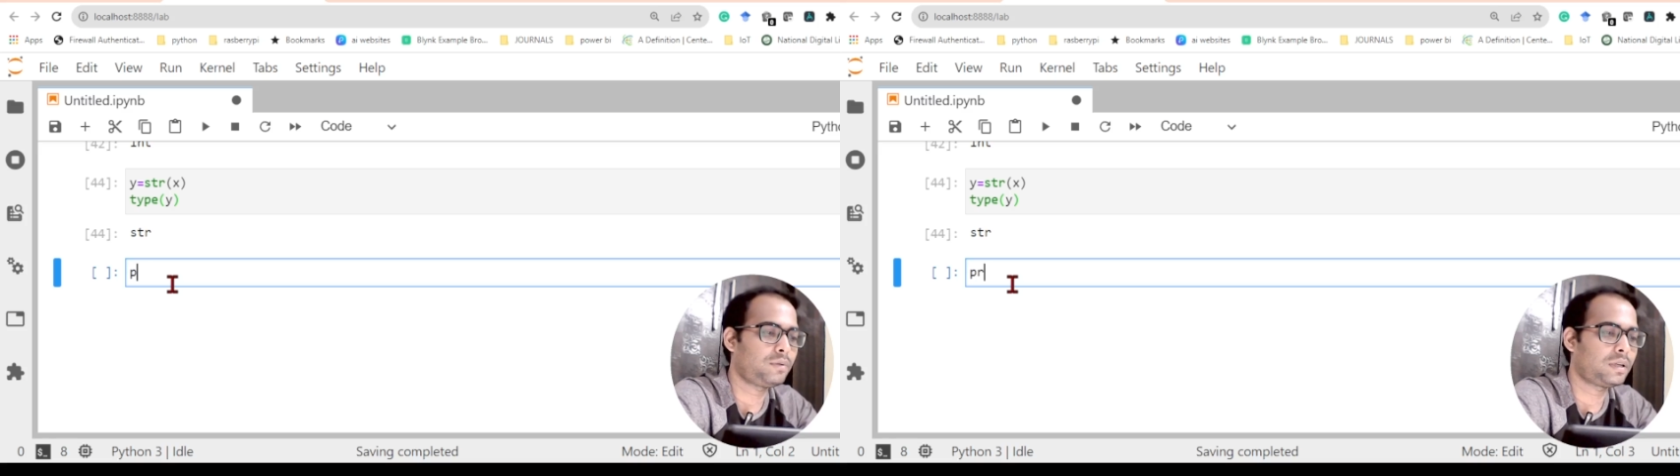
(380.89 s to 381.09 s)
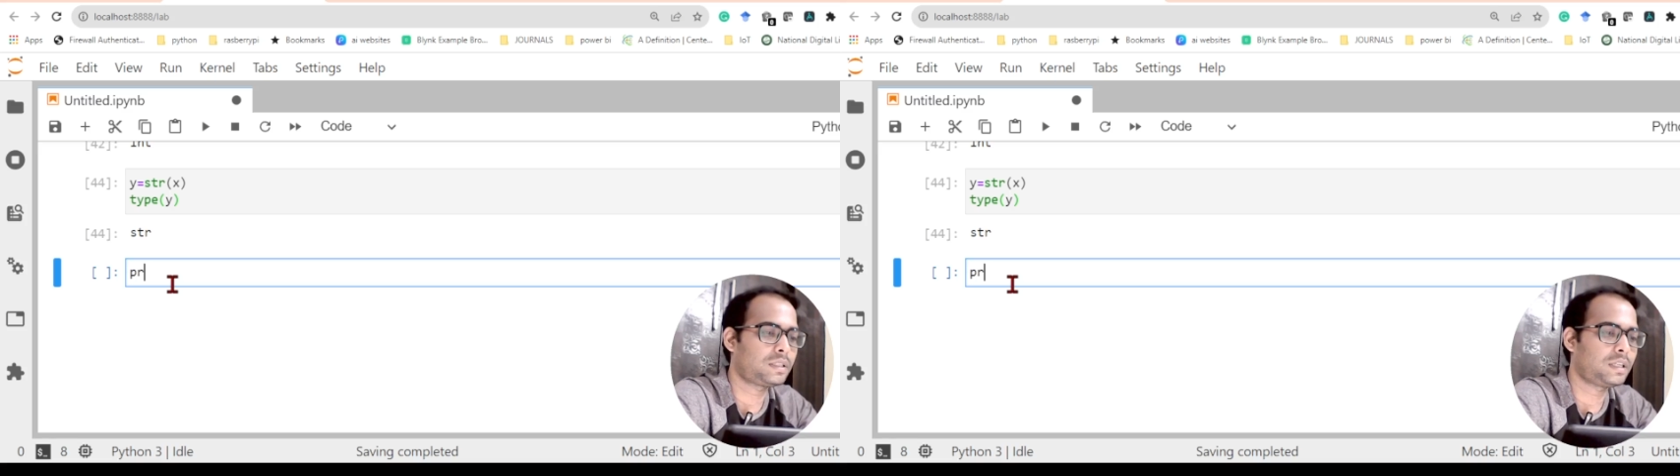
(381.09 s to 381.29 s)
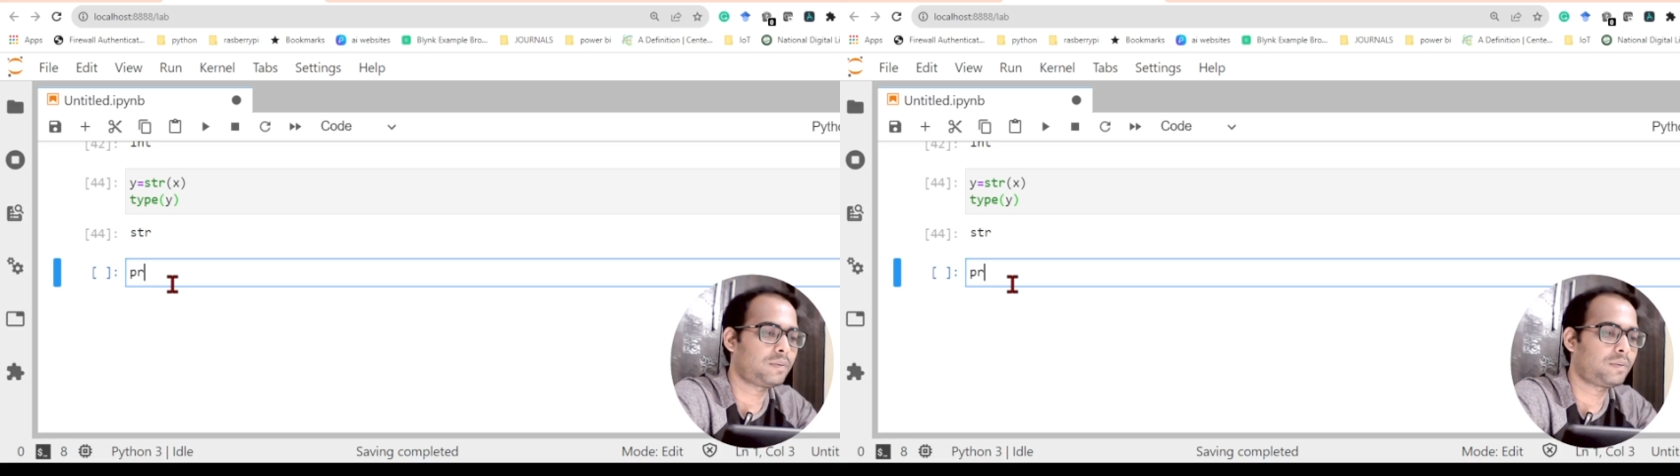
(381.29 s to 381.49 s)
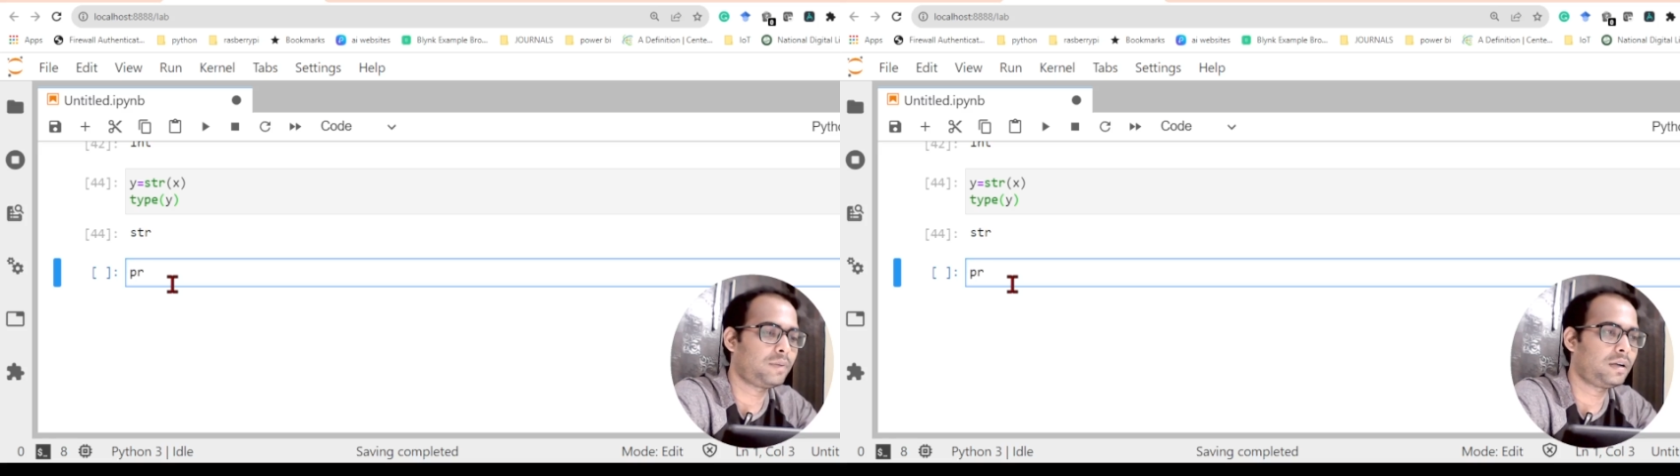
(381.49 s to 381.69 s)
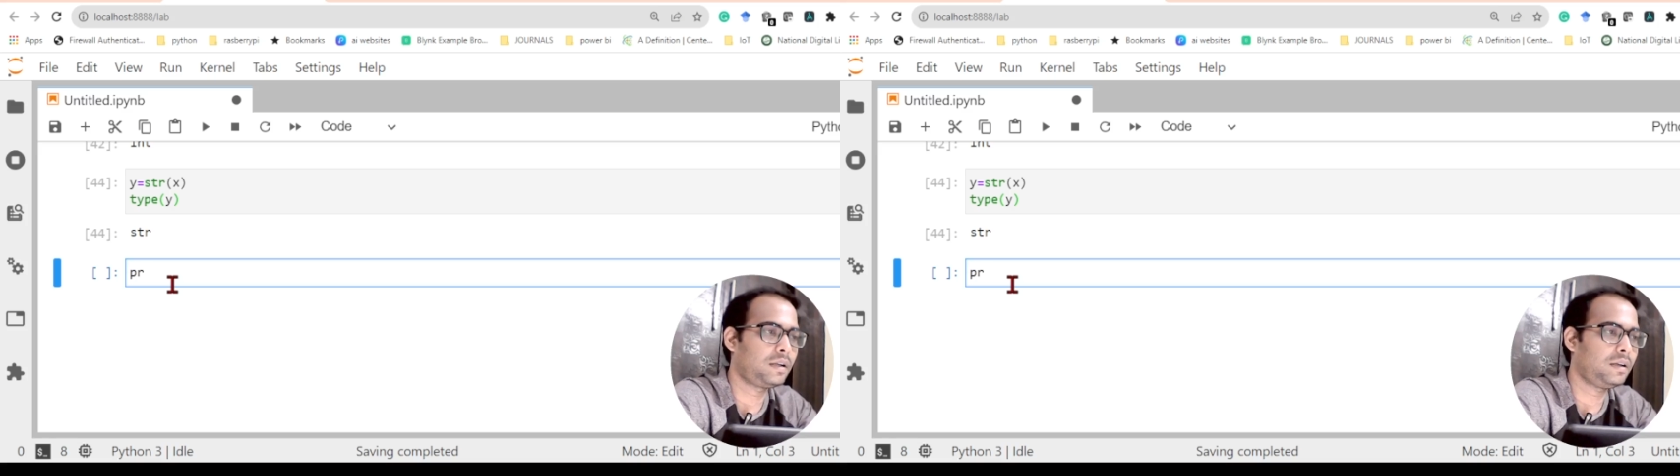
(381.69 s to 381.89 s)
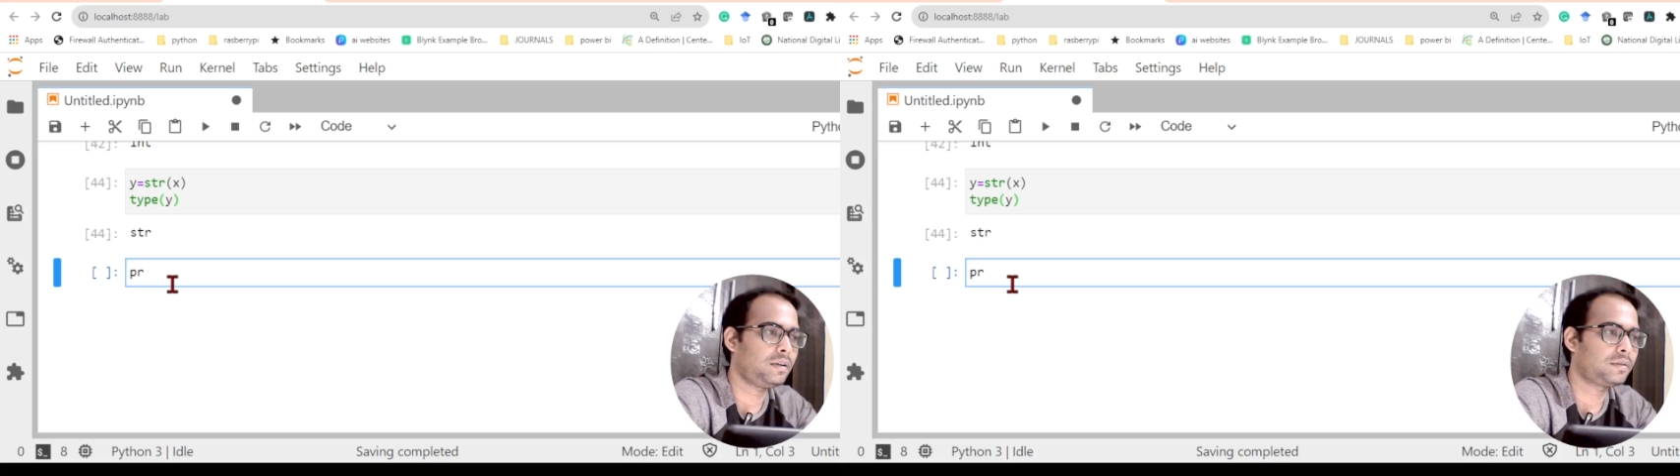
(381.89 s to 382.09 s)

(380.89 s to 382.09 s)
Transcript: one statement here.